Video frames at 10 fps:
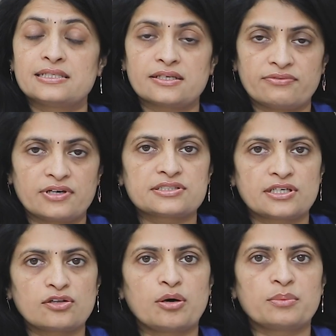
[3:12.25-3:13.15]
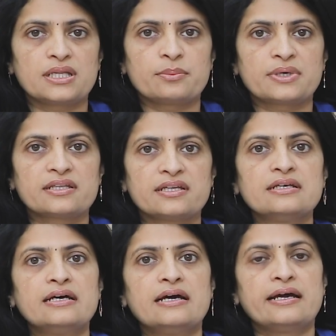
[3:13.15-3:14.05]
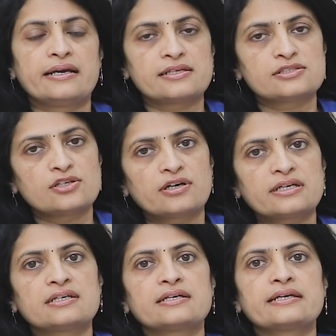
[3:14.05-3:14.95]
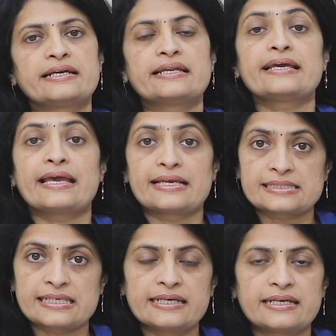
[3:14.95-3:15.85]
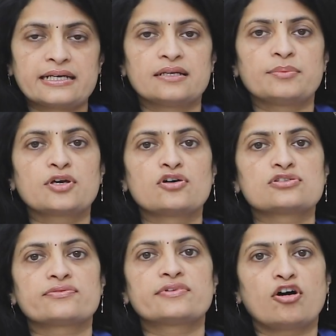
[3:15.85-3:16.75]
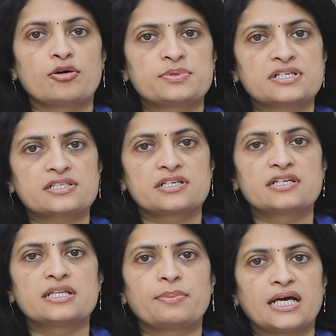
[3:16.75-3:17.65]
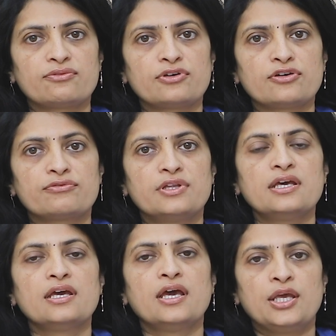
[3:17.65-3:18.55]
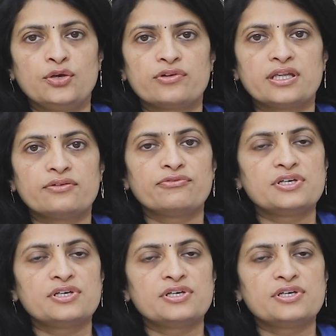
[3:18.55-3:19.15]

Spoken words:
are functioning normally, but then it is not getting excreted because of the obstruction in the pathway of the urine,